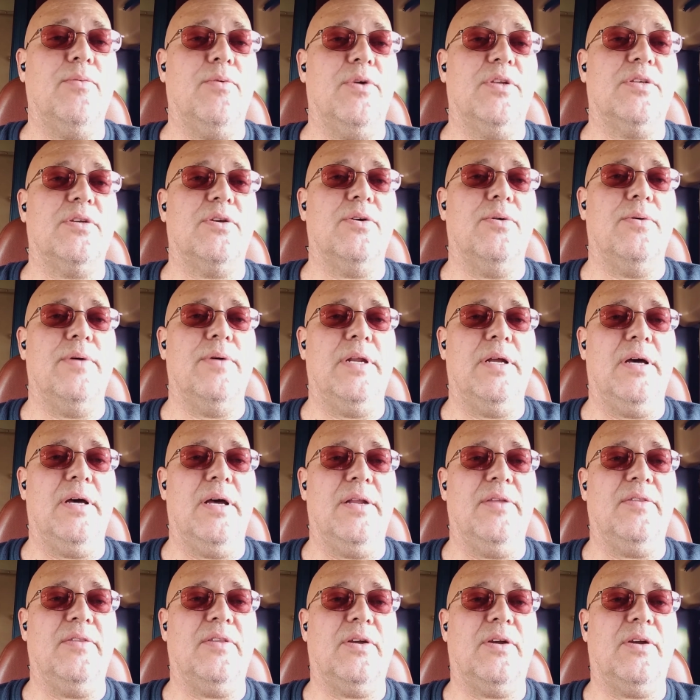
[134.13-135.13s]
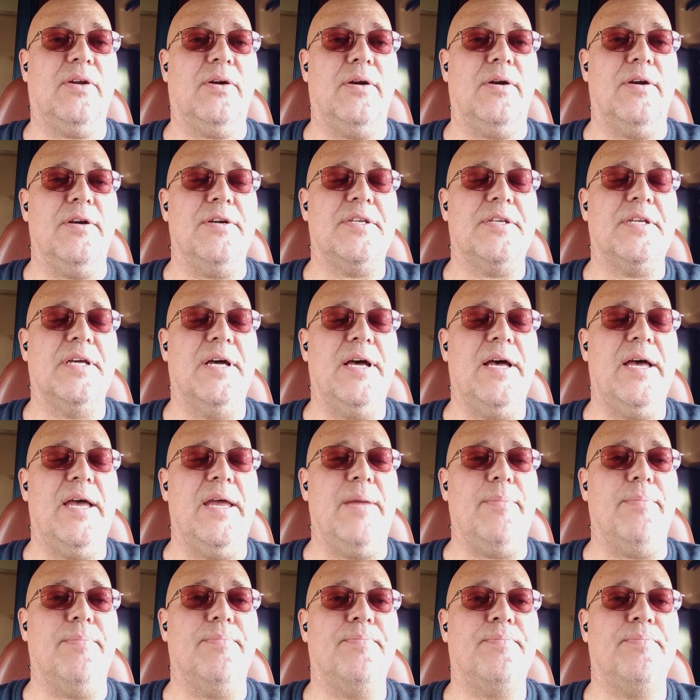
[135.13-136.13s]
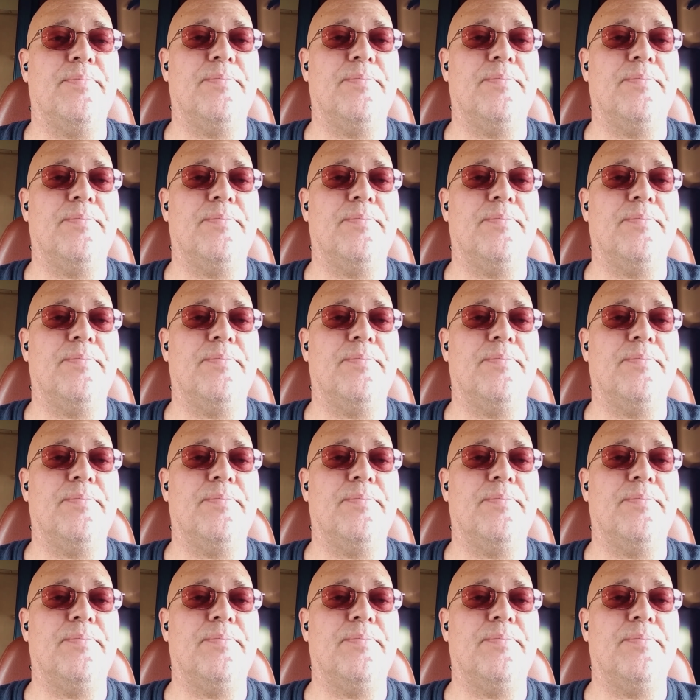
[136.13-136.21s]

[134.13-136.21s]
what's going on at the current time.